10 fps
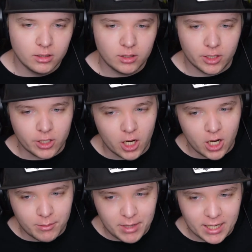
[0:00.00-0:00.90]
The
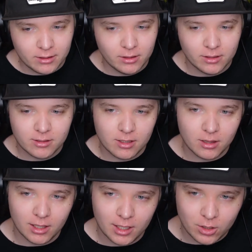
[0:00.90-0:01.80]
combat looks a
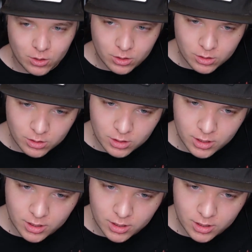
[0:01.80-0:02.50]
little...